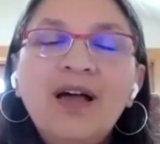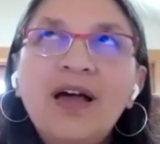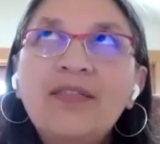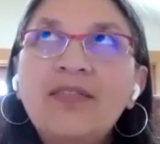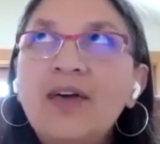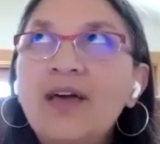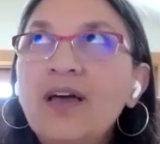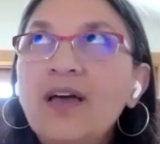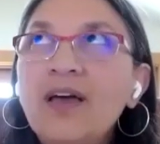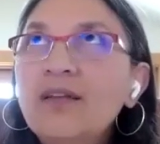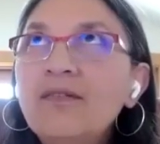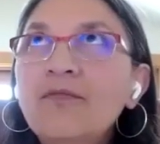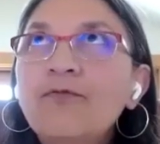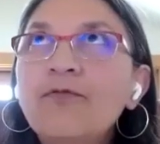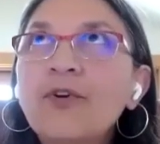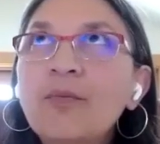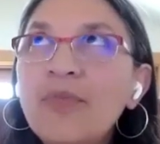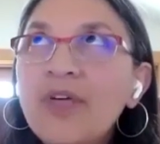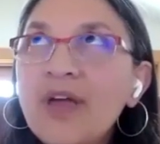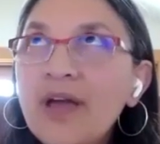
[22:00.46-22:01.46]
and then
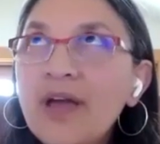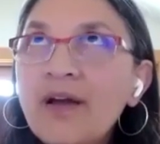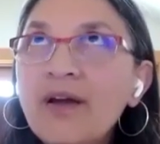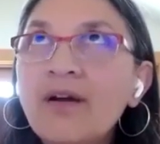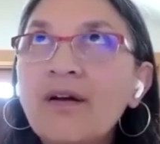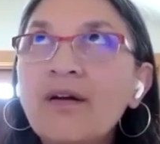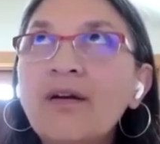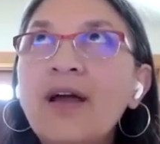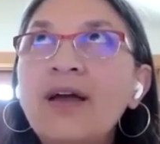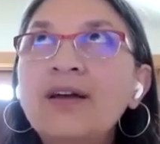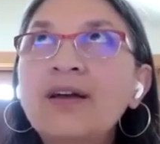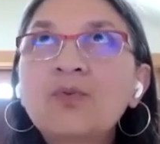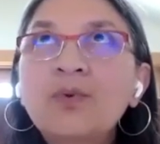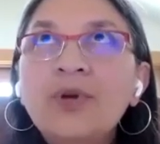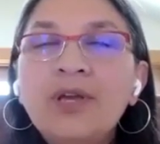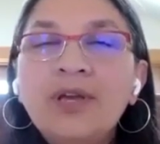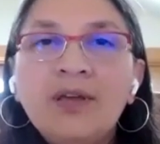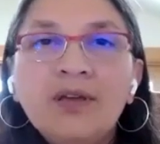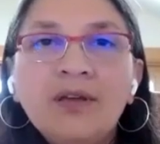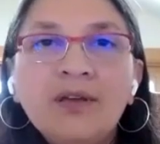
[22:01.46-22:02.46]
from there, as
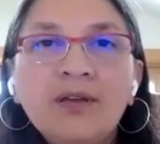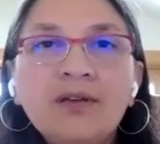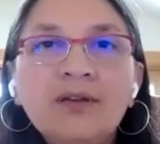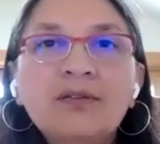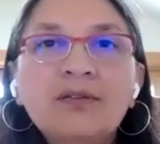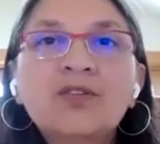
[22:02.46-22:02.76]
we